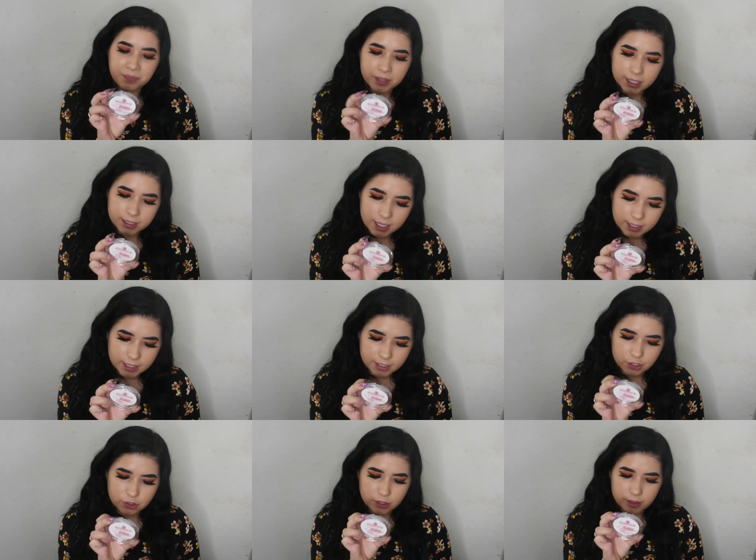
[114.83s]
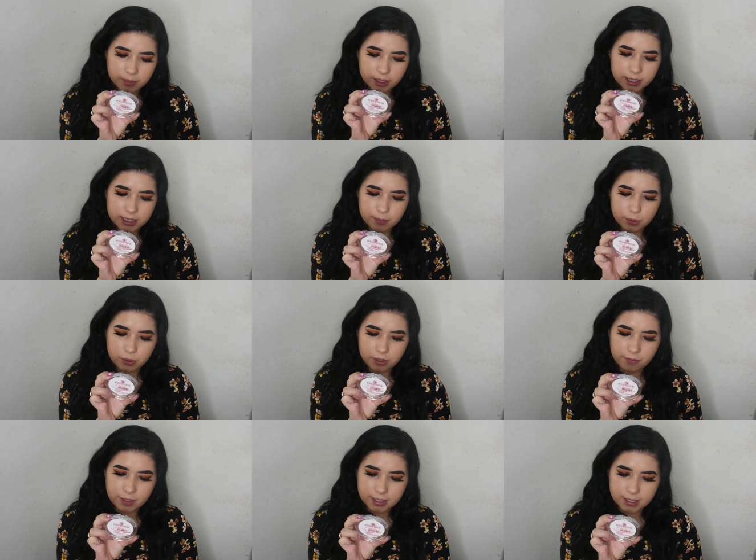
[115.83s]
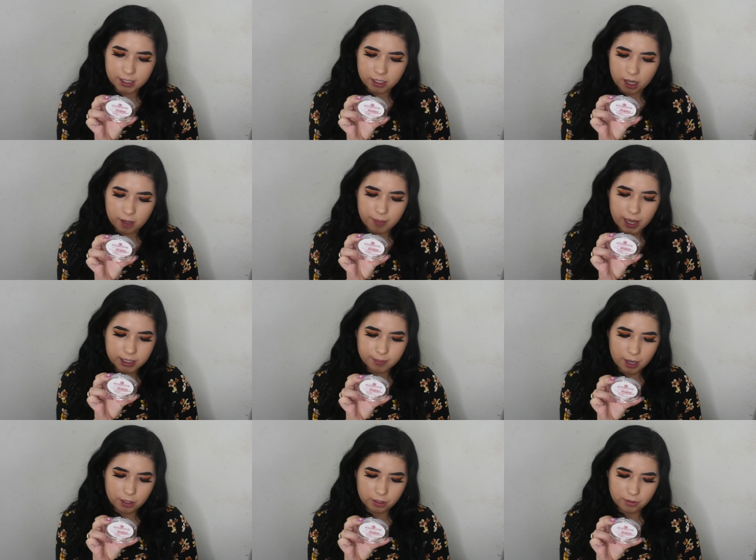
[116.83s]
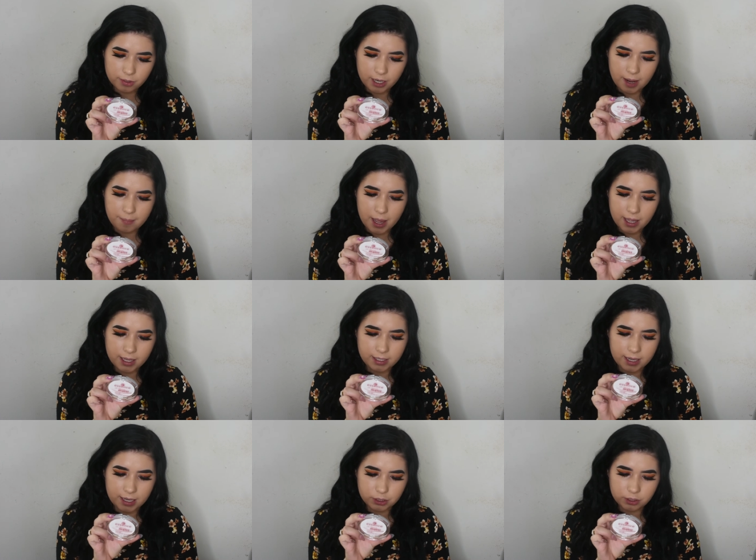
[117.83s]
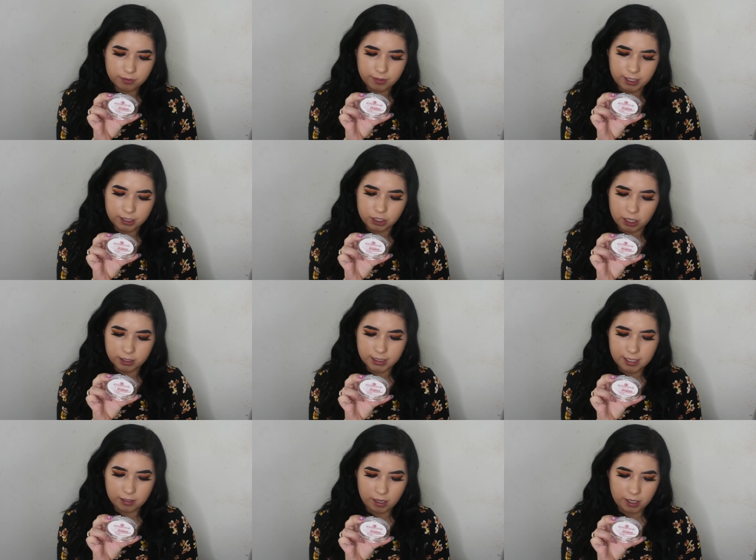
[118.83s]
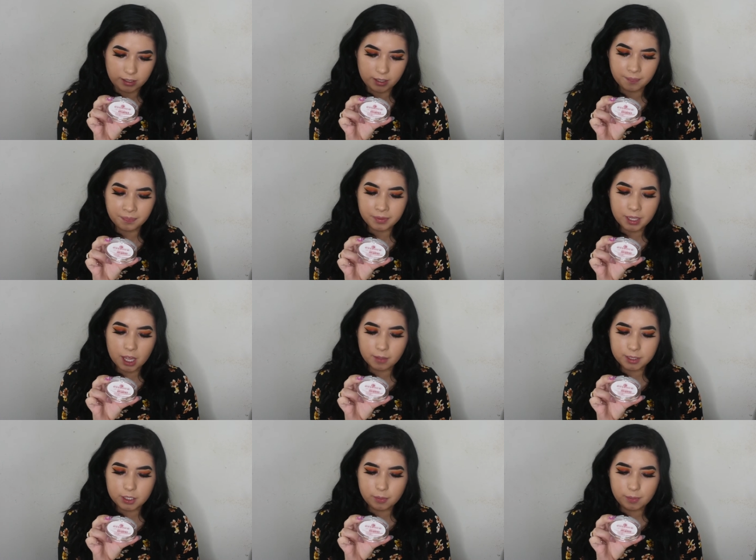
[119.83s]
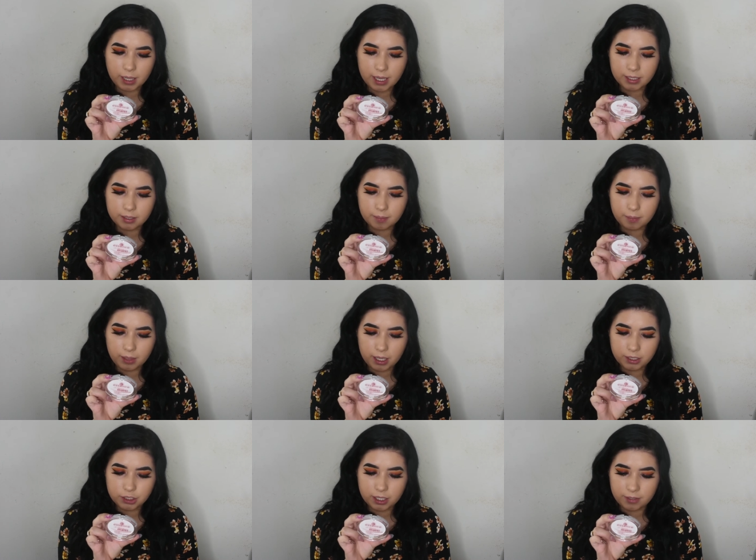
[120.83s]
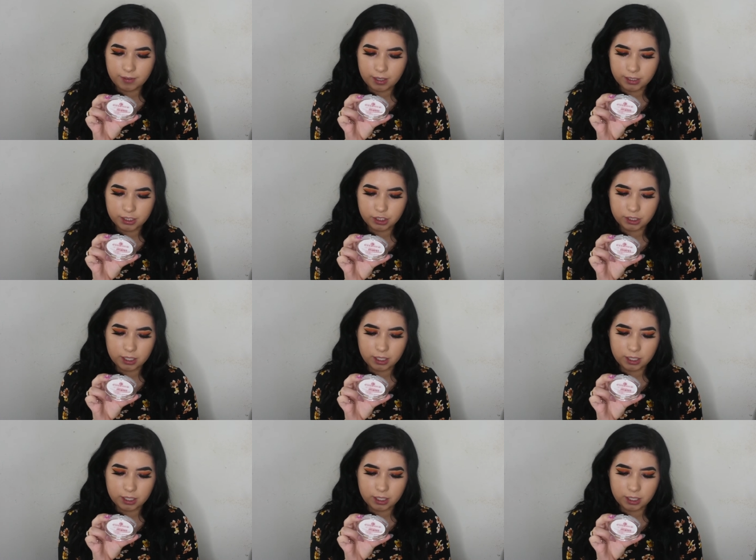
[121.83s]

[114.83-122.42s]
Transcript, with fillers: It says extremely smooth fixing compact powder for a matte and natural finish all day long. Helps to blend blush and foundation